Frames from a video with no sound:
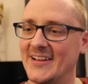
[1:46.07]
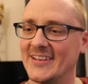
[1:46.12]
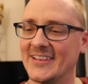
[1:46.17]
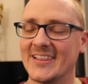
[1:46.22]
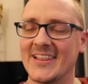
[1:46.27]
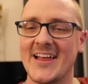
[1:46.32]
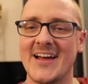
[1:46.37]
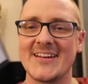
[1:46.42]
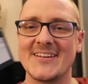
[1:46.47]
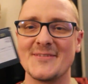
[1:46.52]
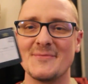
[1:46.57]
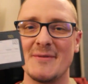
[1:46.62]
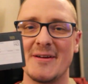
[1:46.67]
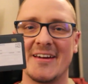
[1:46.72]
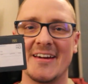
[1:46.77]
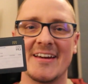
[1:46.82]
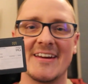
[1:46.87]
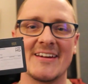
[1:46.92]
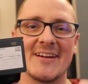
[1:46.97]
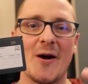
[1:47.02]
led to
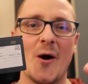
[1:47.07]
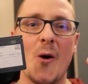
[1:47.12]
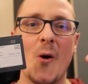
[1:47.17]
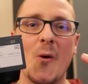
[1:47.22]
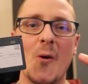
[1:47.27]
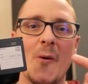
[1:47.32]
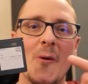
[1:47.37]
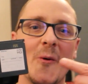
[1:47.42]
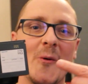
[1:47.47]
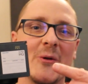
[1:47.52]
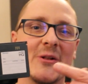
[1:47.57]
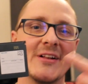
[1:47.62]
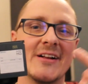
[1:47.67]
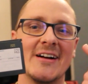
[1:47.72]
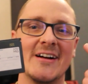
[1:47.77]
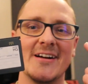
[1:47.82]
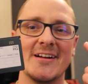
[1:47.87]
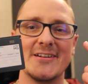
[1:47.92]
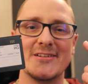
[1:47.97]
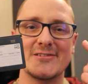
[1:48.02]
me getting a whole
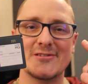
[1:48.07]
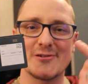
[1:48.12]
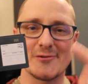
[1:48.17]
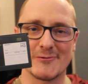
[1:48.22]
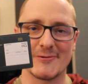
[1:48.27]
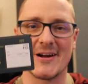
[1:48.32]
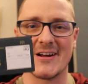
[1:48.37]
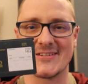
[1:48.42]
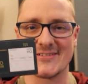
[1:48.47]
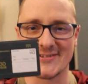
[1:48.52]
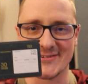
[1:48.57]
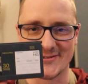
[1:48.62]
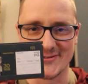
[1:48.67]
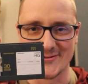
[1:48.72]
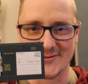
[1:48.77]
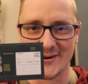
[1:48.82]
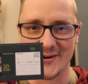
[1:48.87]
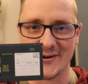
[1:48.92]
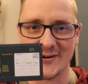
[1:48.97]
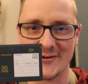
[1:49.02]
treasure
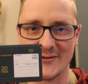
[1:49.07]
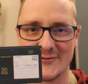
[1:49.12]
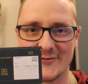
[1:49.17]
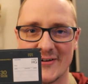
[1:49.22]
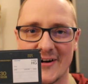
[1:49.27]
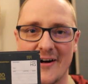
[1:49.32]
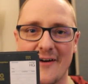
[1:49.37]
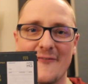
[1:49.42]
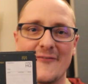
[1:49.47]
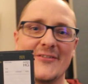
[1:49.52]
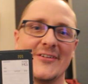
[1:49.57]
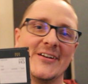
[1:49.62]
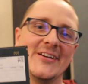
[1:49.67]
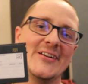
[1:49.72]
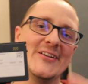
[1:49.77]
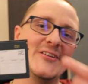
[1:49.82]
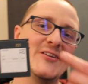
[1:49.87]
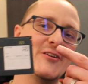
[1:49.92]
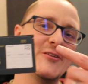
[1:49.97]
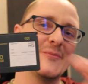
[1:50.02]
trove of
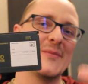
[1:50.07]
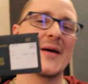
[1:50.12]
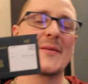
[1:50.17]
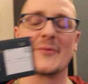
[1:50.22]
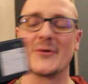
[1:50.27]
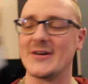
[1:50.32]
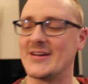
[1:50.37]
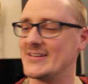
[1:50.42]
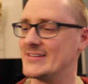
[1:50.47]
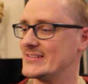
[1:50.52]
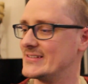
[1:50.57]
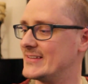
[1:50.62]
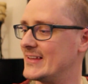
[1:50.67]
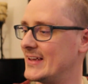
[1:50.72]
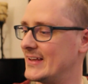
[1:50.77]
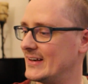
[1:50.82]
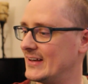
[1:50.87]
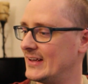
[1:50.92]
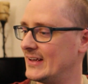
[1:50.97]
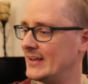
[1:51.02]
new memories
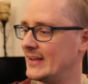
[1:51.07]
that